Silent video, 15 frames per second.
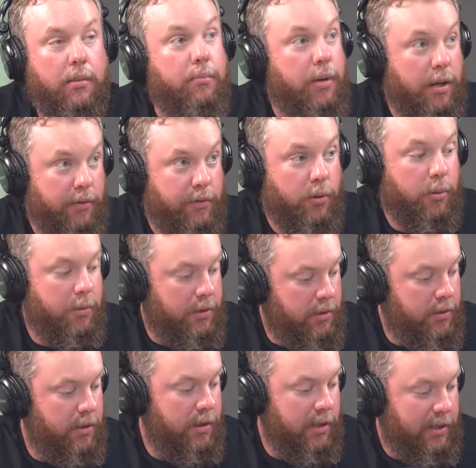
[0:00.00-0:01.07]
Brown Forman.
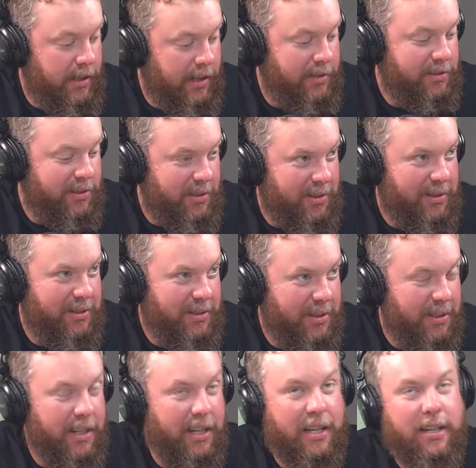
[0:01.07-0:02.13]
Yes,
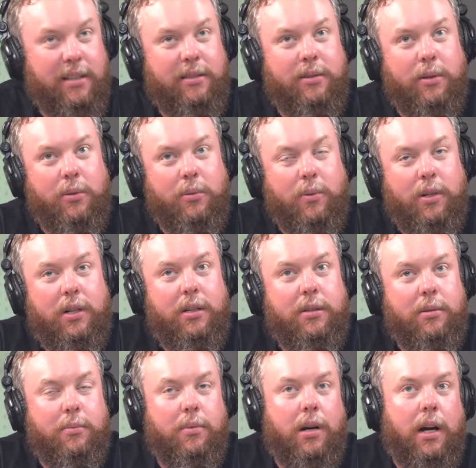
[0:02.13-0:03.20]
good. So what
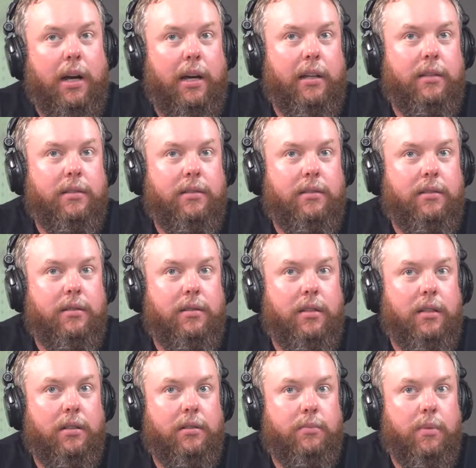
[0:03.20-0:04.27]
other brands
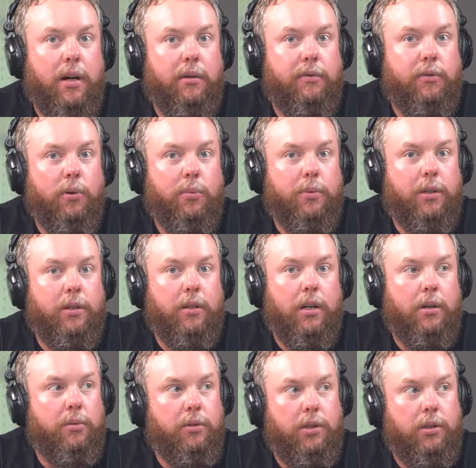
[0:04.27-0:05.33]
does Brown Forman
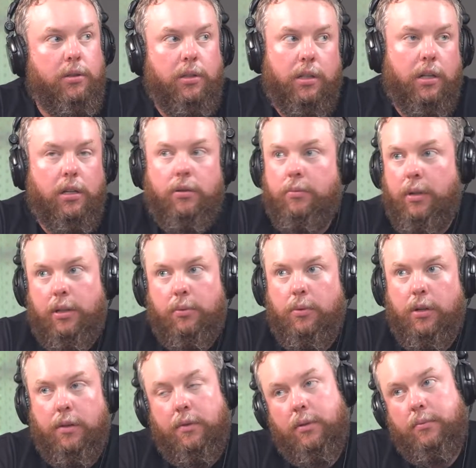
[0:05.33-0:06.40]
own? Do you know, either
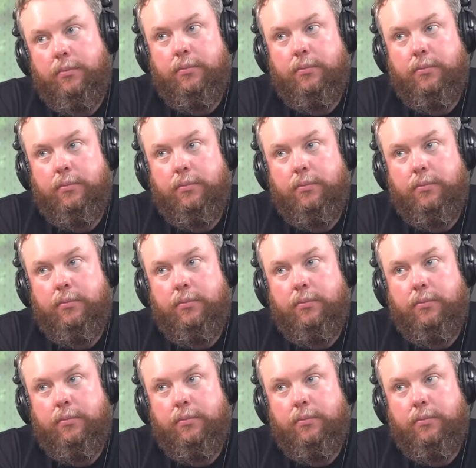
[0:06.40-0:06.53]
one of you?